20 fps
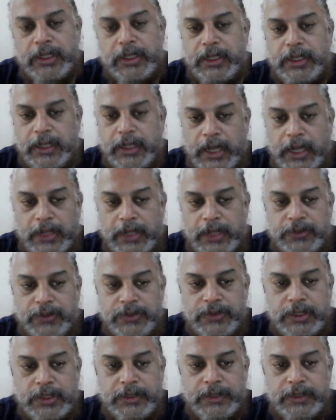
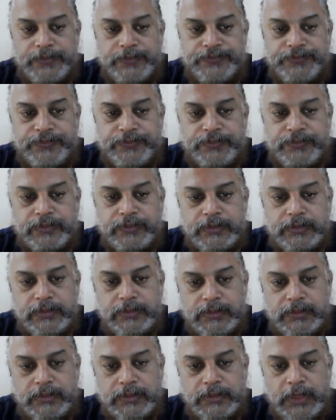glycogen.
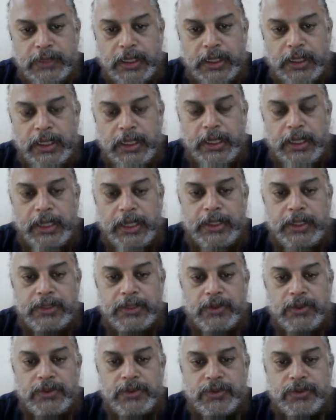It is
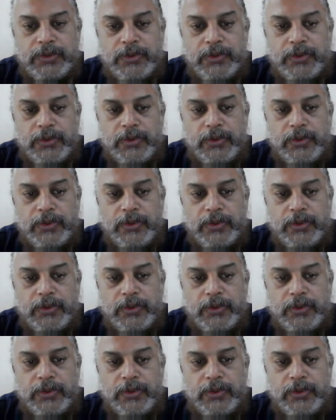also